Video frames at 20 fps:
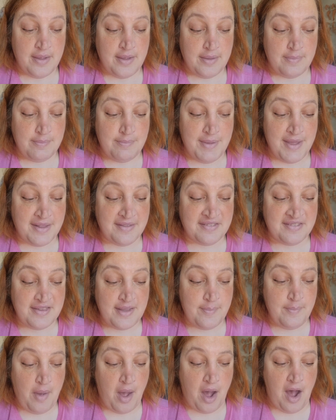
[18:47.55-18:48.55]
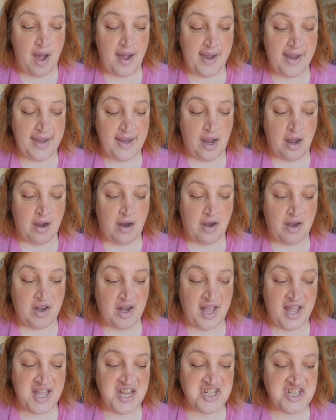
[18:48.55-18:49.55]
Mix some
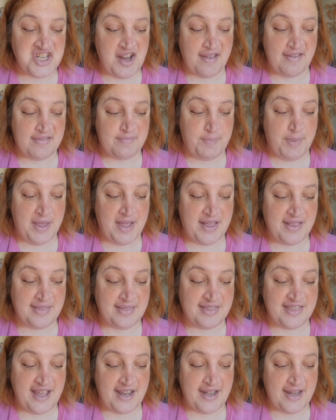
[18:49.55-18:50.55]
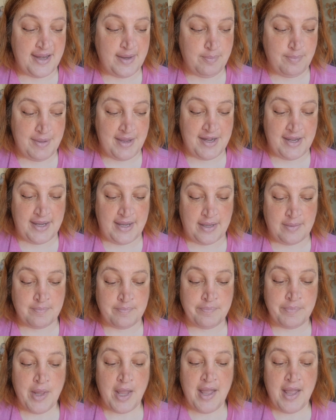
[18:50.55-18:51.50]
IRHSP thinning medium